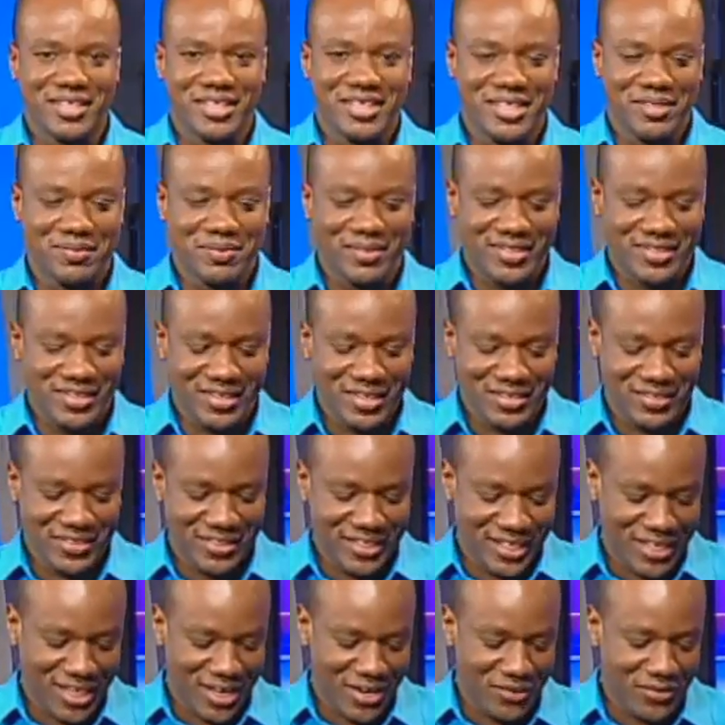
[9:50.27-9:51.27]
to leave it there.
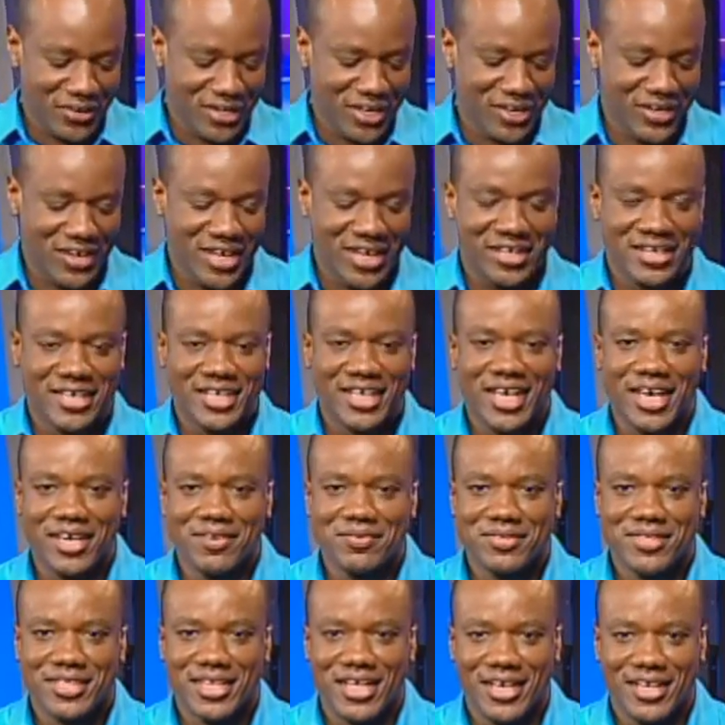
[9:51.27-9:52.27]
The Career and
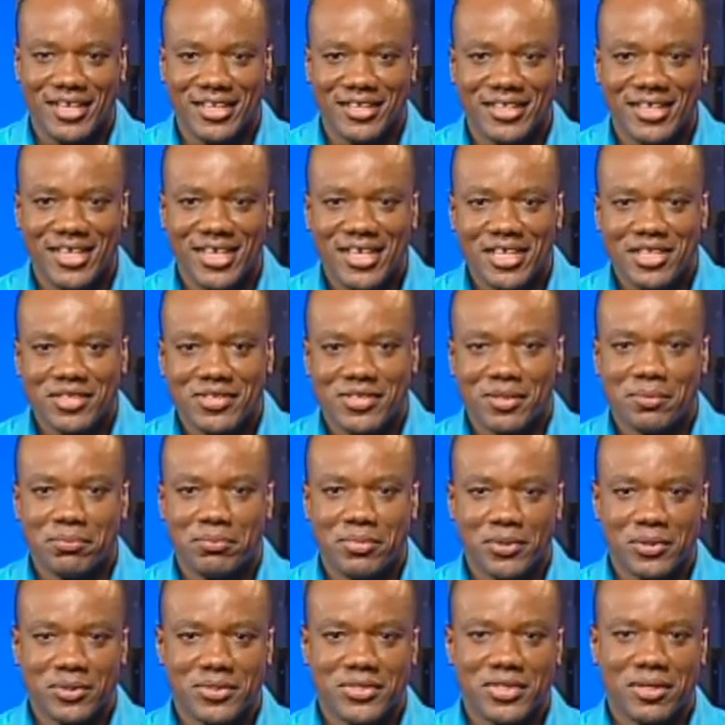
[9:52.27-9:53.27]
Lifestyle
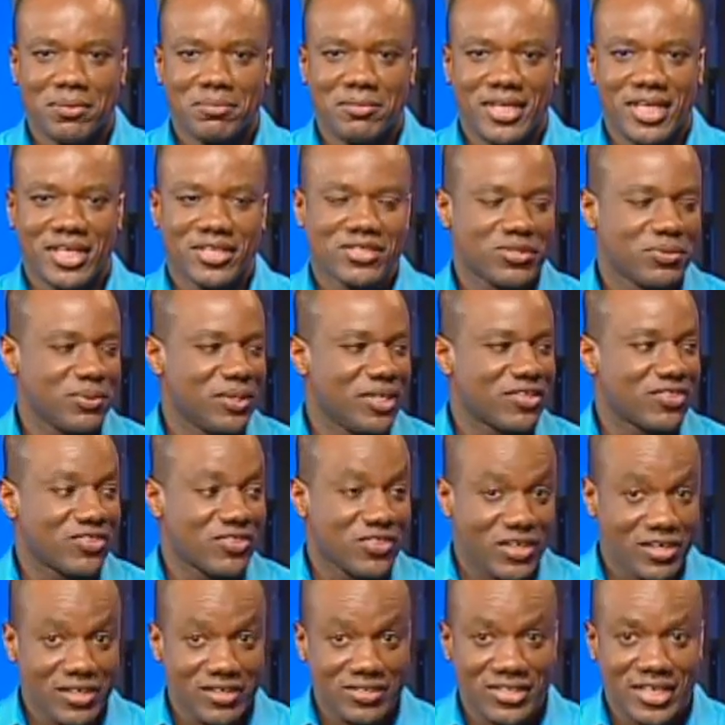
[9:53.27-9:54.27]
Symposium next week,
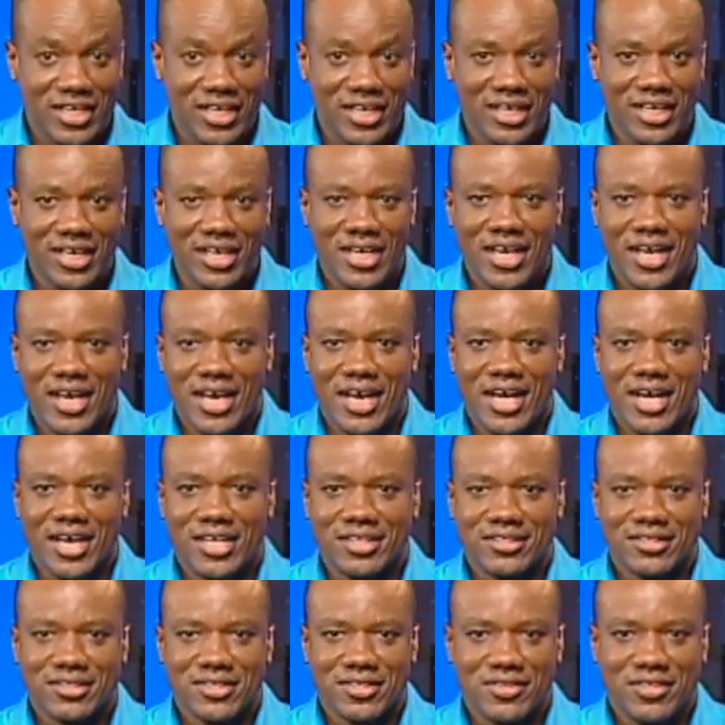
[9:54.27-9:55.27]
Thursday,
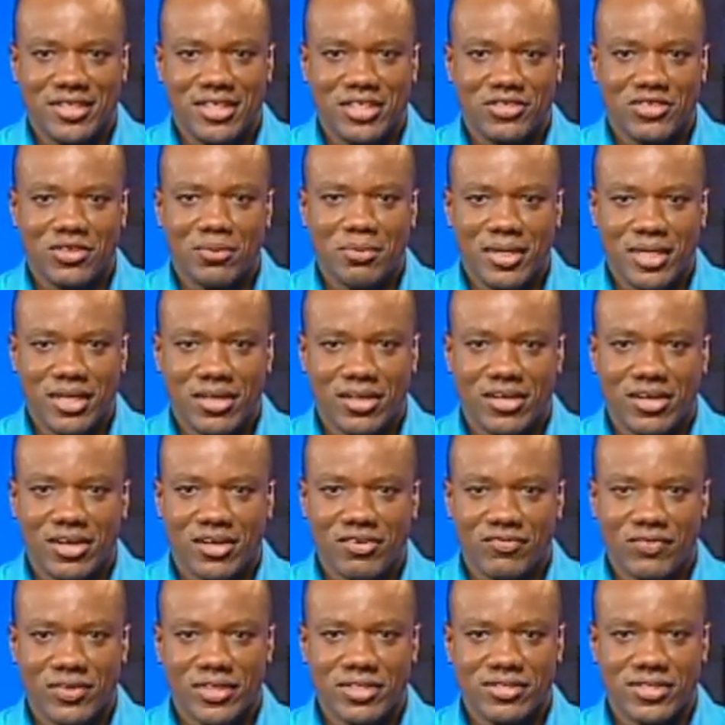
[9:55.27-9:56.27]
at the Jamaica
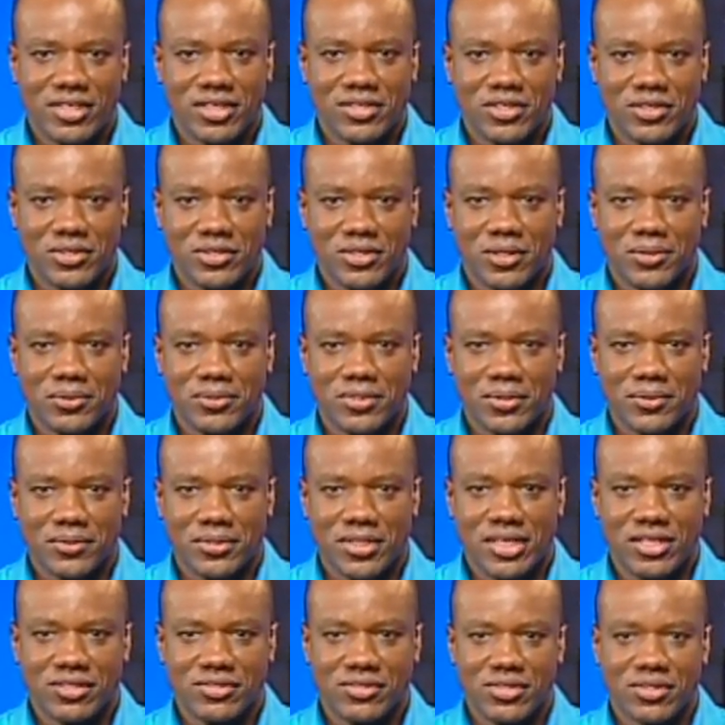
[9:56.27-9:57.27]
Conference Center, downtown
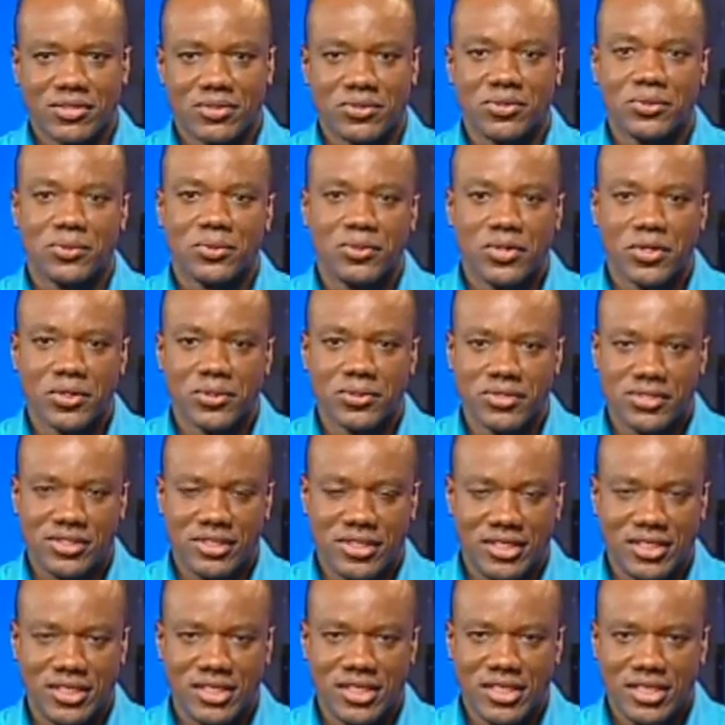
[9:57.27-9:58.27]
Kingston. Do go
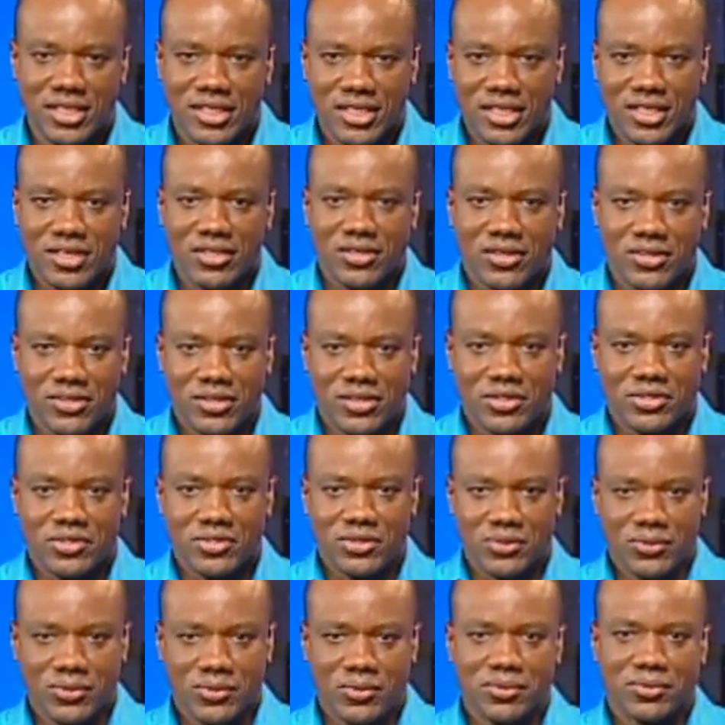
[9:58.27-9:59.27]
see in order
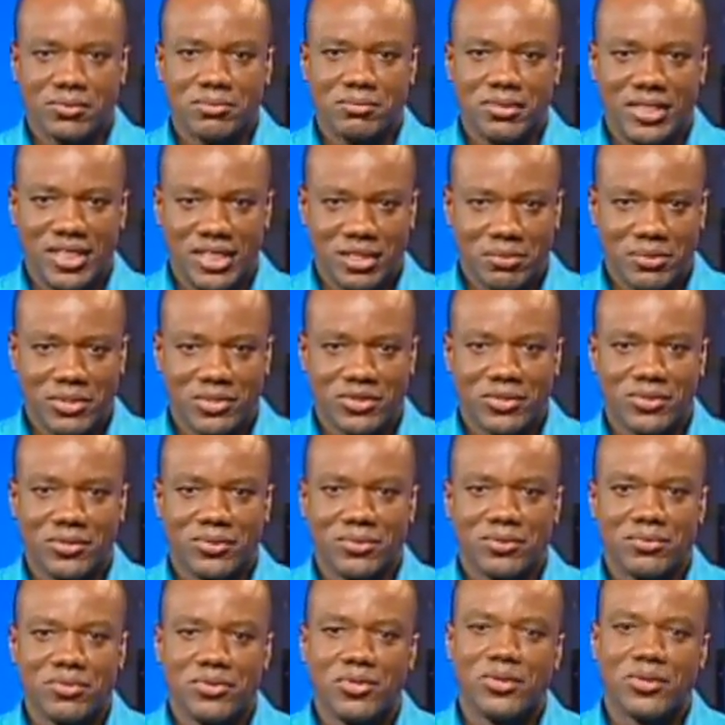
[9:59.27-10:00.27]
to be able
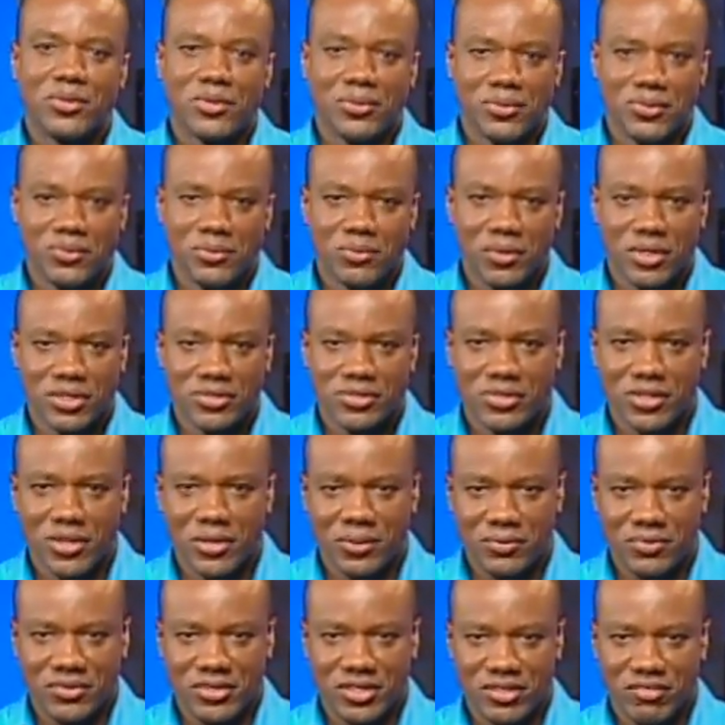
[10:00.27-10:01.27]
to know what's
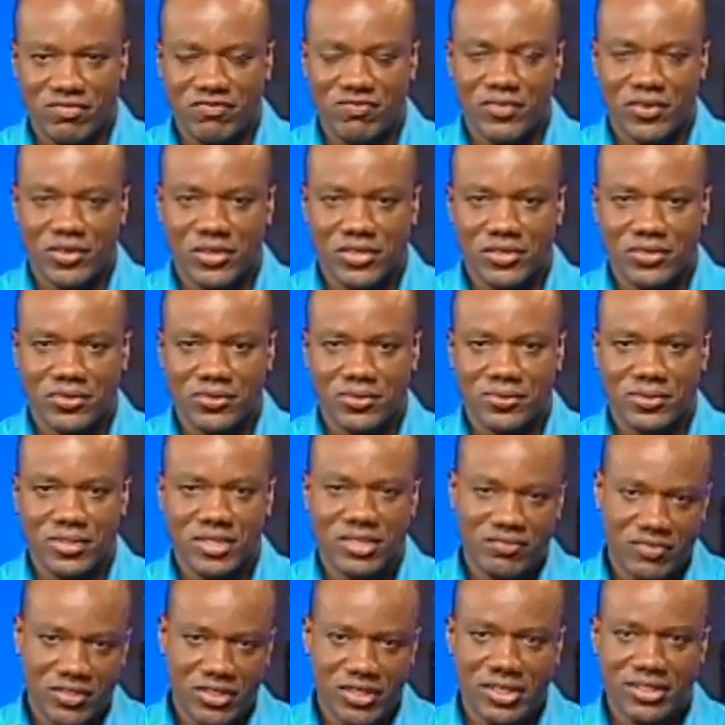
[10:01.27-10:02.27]
out there for you,
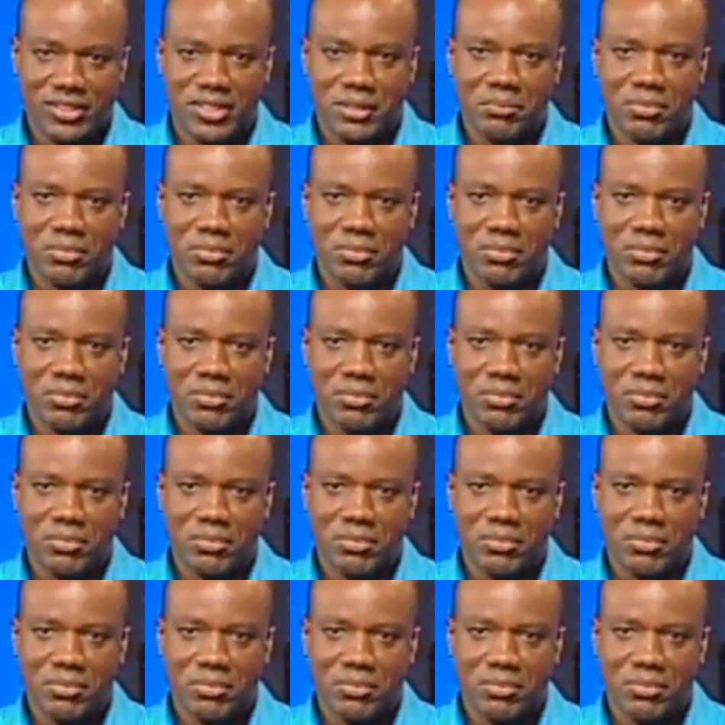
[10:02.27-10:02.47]
if you're not